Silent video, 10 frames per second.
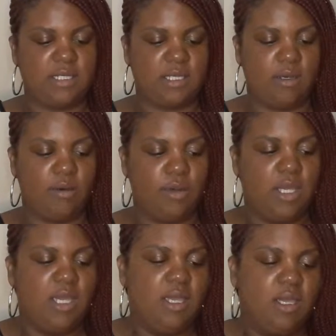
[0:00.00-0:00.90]
So
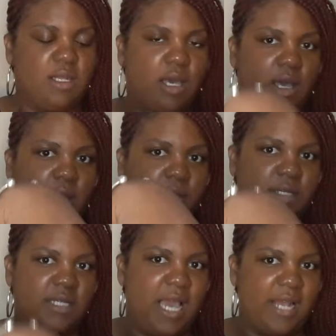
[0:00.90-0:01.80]

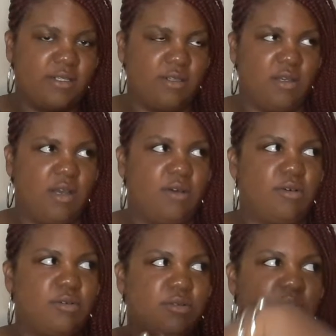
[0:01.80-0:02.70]
the doctor
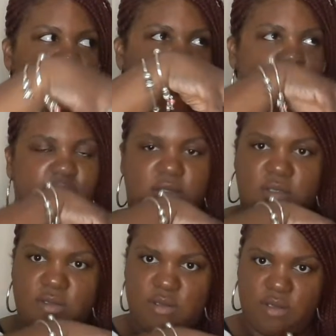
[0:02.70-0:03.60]
goes
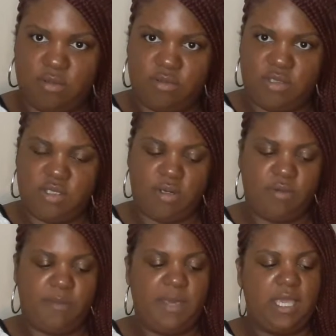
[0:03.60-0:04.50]
to, show
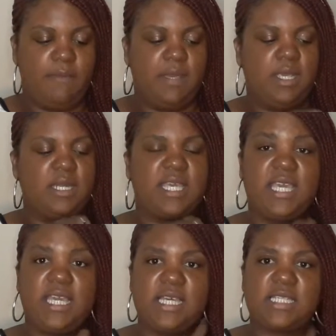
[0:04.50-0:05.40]
the baby. The
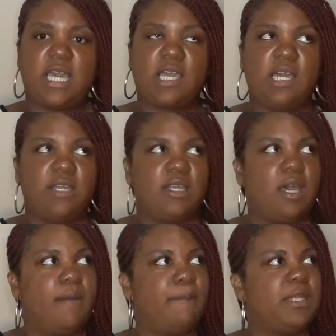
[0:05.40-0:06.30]
kids are cutting
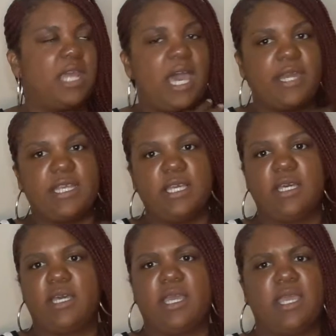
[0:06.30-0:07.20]
up.
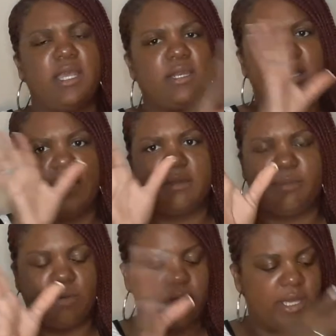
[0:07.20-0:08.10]
Melania and the other
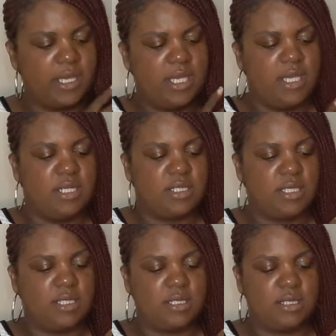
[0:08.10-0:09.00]
boy
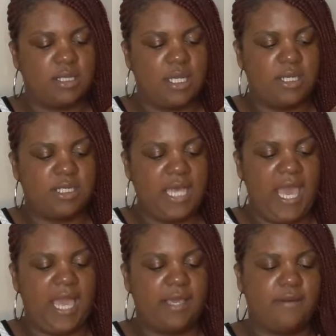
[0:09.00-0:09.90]
just is
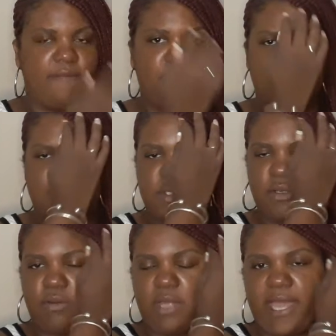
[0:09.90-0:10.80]
acting a fool.
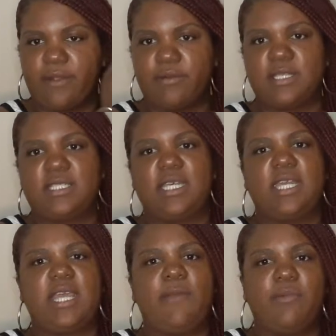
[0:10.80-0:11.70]
So like Chris
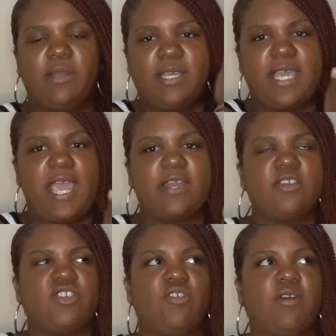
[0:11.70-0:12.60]
said, they really can't
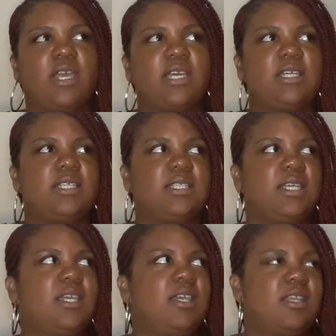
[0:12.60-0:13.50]
enjoy it because,
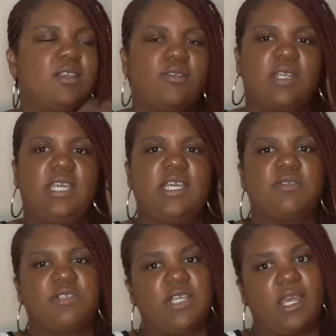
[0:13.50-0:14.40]
the kids
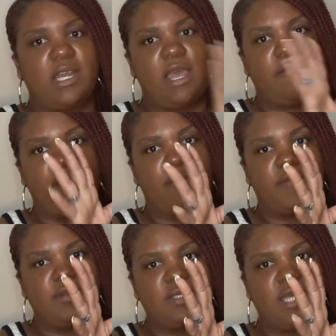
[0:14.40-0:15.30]
was checking it out for a
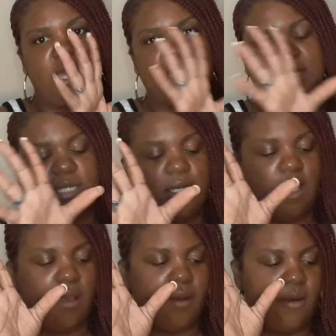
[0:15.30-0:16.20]
few seconds, then
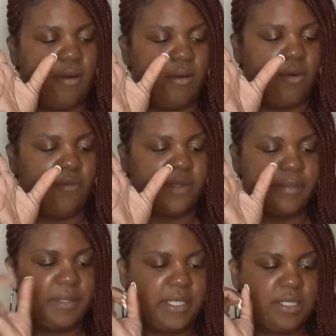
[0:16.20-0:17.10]
they're all over the
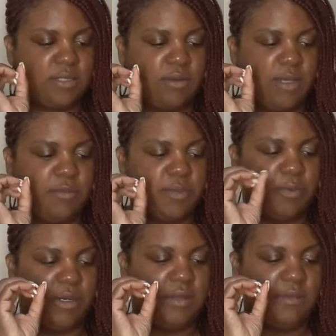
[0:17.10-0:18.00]
place. So it was
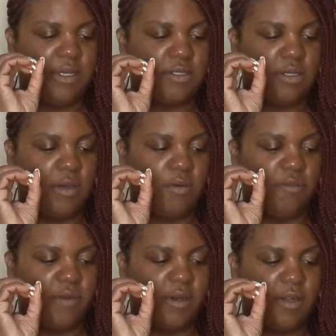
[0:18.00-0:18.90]
pretty much
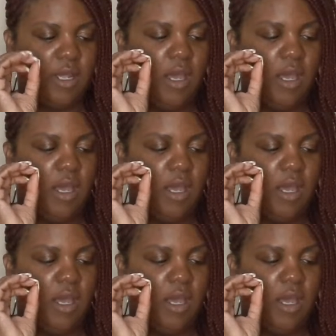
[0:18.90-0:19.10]
over.